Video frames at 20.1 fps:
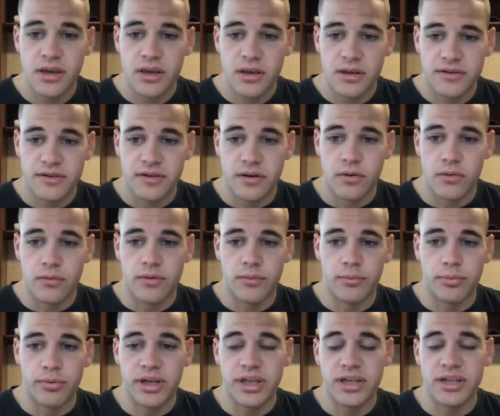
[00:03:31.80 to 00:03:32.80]
So the
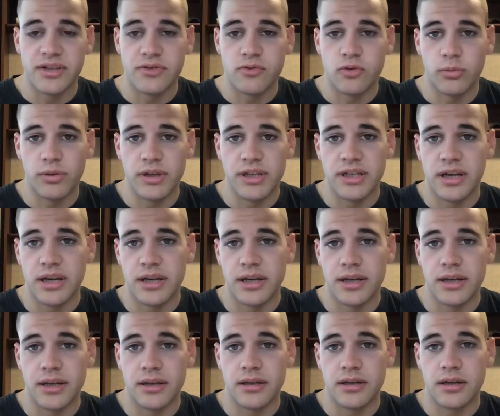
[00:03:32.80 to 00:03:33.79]
breeding is normally done
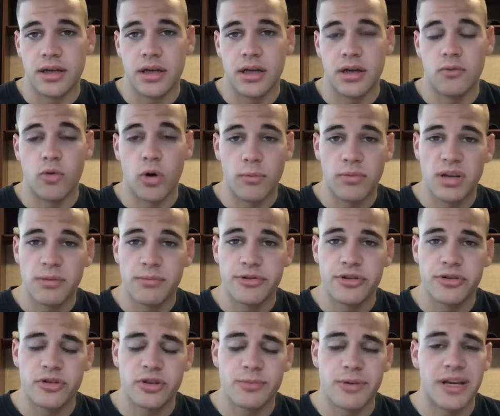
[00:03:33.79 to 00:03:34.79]
in warm
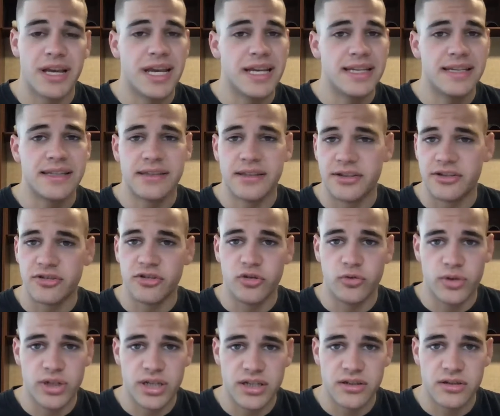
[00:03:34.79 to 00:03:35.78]
temperatures, about 86
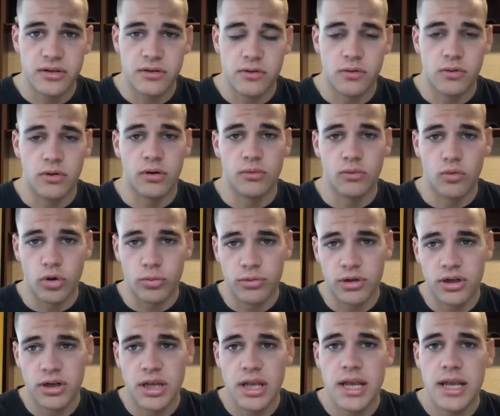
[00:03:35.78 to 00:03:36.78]
degrees or
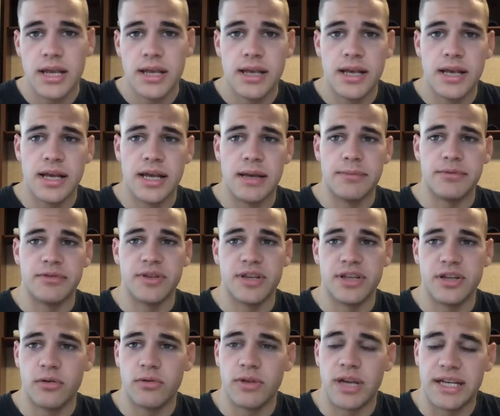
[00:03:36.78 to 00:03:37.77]
warmer. So they
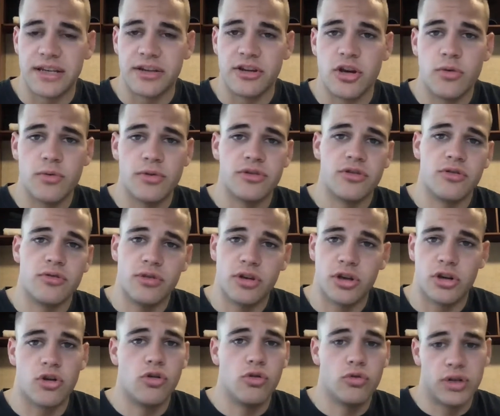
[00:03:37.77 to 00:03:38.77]
don't like to go into the
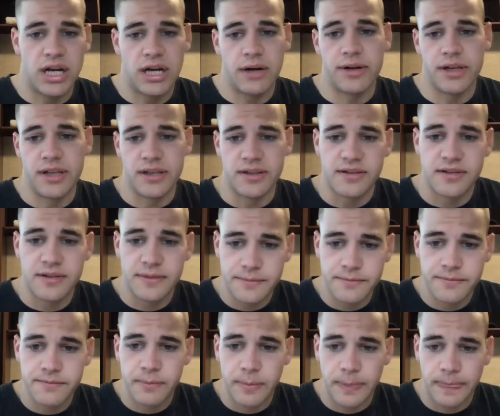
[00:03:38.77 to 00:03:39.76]
cold areas.
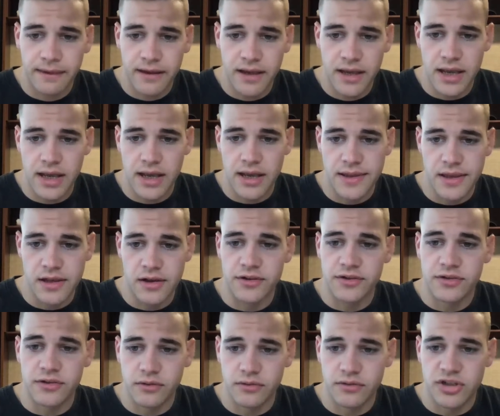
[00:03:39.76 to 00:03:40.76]
They
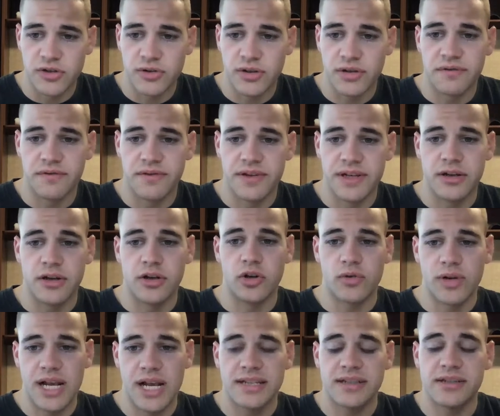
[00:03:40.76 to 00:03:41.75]
also generally feed on
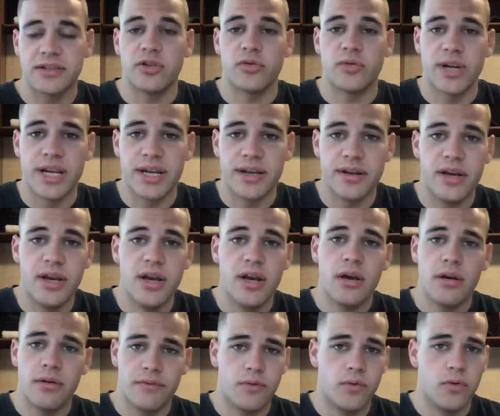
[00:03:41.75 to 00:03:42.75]
grass and grain
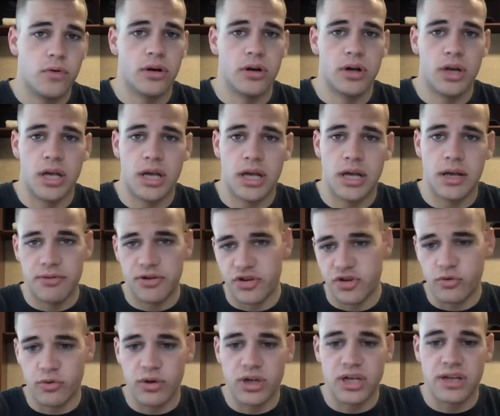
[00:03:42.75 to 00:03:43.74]
for
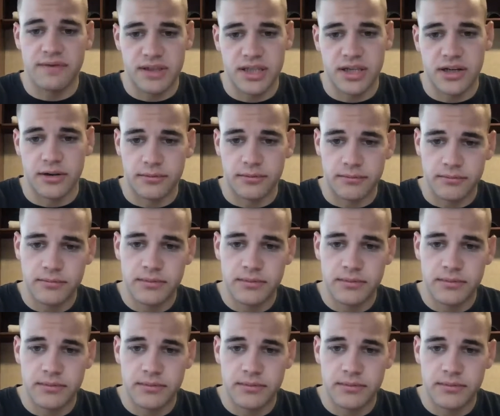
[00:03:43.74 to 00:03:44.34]
majority of the year.